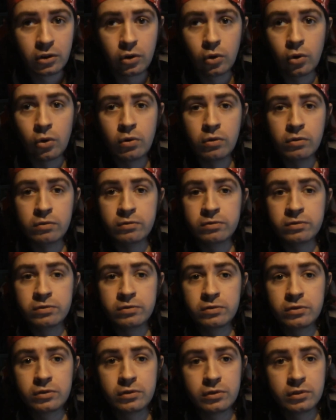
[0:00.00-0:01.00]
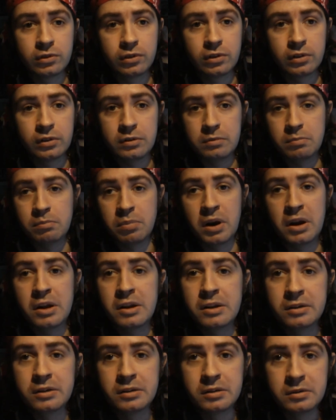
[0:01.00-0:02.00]
of
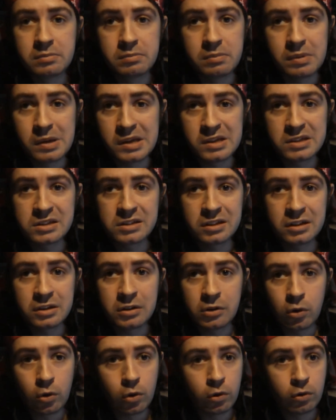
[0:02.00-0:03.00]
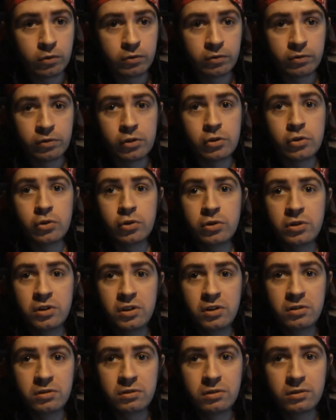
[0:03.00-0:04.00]
Britain, basically, of the
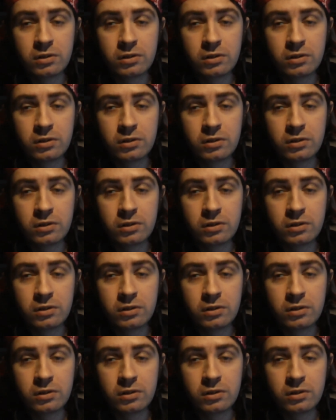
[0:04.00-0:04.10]
Union.